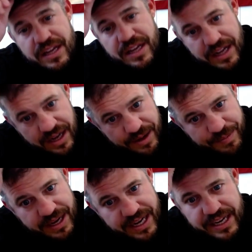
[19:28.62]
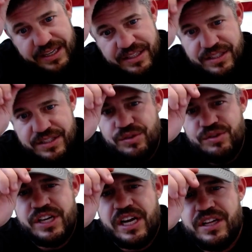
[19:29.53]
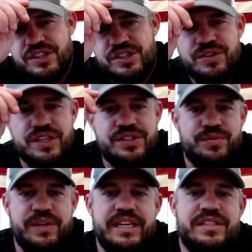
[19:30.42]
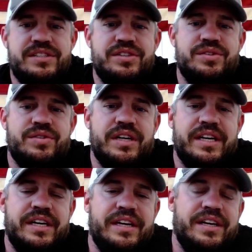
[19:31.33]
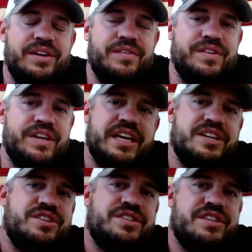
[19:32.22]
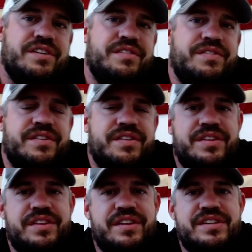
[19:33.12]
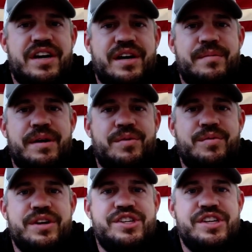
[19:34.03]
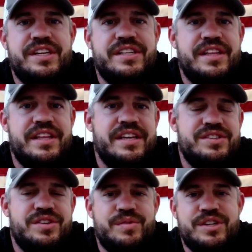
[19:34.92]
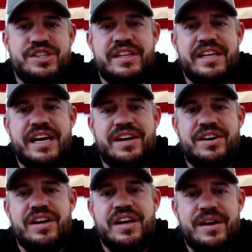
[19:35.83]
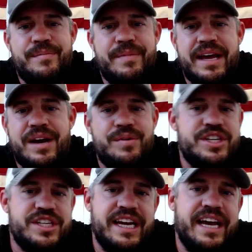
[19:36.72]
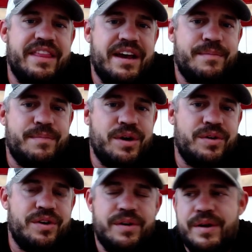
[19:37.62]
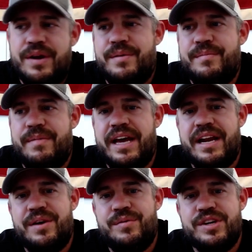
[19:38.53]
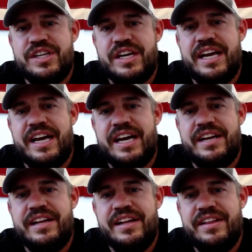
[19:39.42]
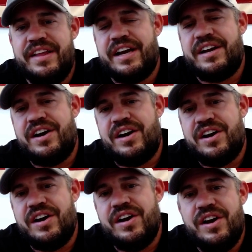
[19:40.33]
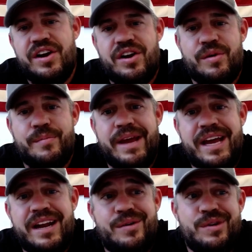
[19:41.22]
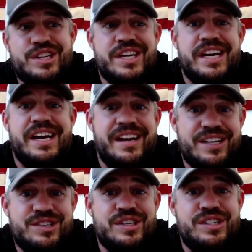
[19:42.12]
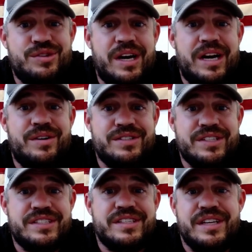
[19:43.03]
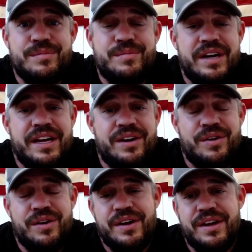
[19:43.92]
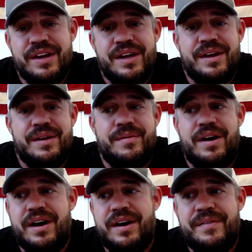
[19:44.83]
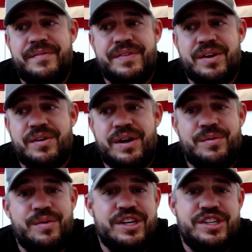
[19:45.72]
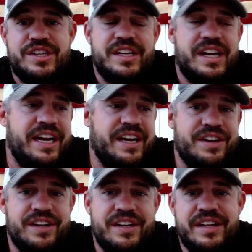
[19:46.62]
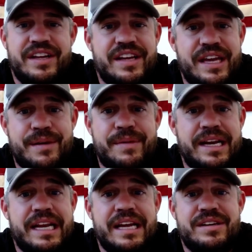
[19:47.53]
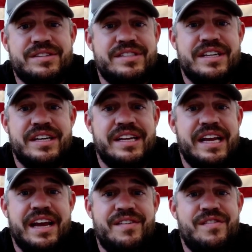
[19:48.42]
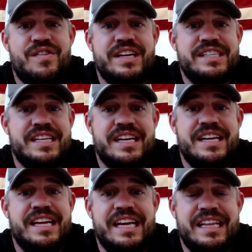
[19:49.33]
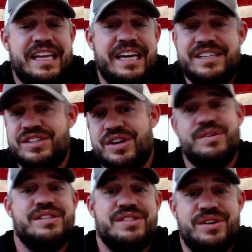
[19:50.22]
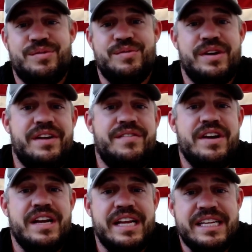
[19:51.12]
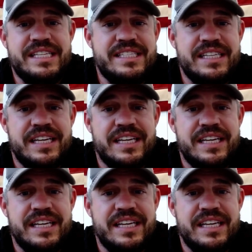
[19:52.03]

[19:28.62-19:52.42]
I do challenge you this week to, if you catch yourself talking about wishing this or wishing that, or man, I wish I had that boat, or man, I wish I had that car, or man, I wish I had an extra 2 hours of sleep, right? Or, I wish I could get my nails done every Sunday like so-and-so. Whatever it is,